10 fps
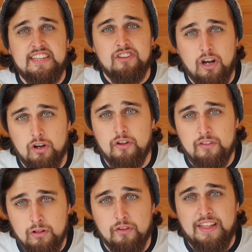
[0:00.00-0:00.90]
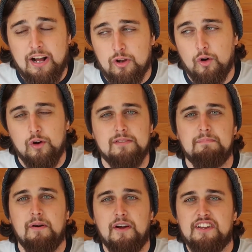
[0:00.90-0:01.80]
Did not look that good.
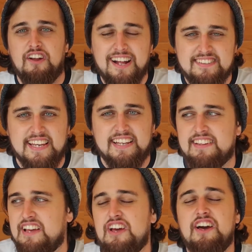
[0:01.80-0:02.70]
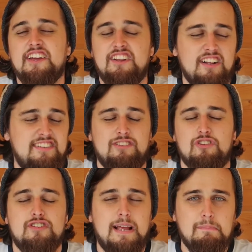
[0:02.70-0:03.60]
But United are
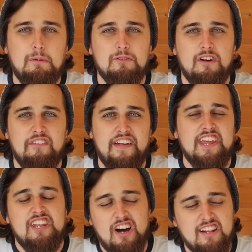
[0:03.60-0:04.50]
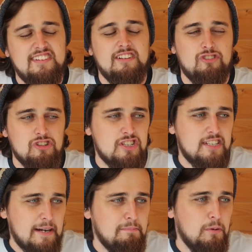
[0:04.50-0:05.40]
just shambles, aren't they? United are just
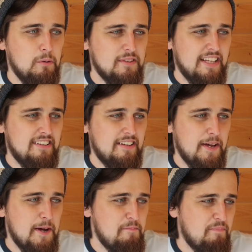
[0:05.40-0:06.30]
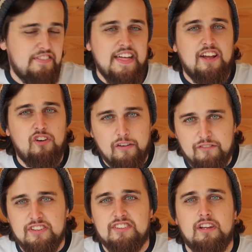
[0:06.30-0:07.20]
shambles, and their
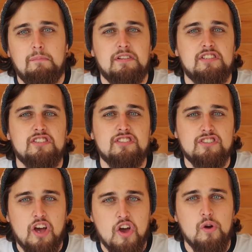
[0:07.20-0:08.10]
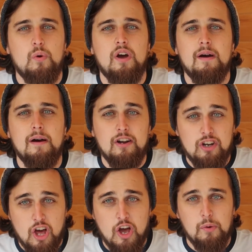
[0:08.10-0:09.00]
confidence is going to be so
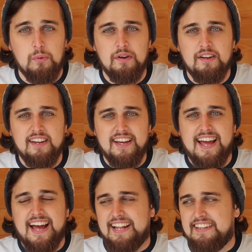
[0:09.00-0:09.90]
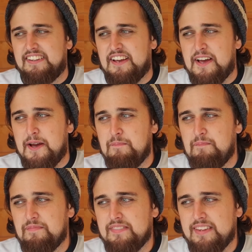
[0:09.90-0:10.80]
low. And